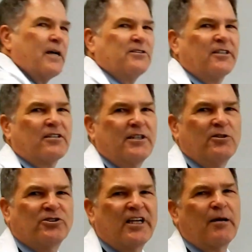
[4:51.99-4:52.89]
basically
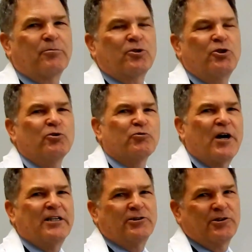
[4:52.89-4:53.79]
you set up two
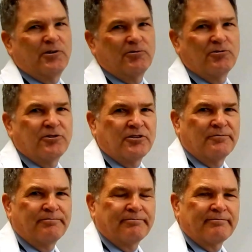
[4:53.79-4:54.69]
ratios
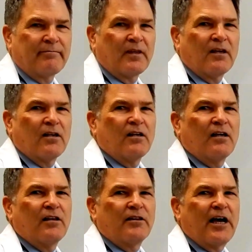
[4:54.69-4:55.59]

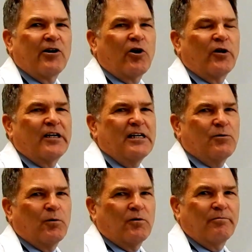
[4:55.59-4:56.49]
that are
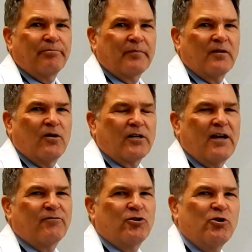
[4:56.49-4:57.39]
equal.
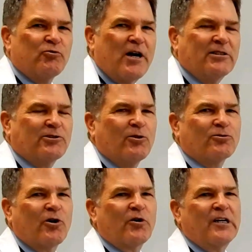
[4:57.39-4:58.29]
Okay, if two
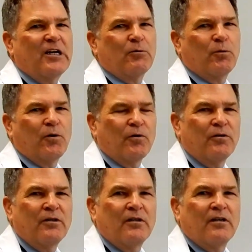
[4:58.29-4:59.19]
ratios are
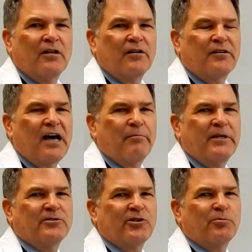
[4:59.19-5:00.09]
equal, that
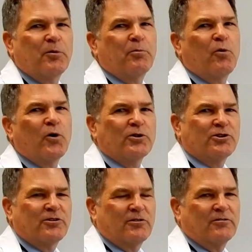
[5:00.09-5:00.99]
means they're
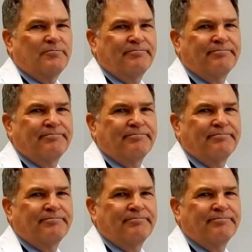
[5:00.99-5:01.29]
proportional.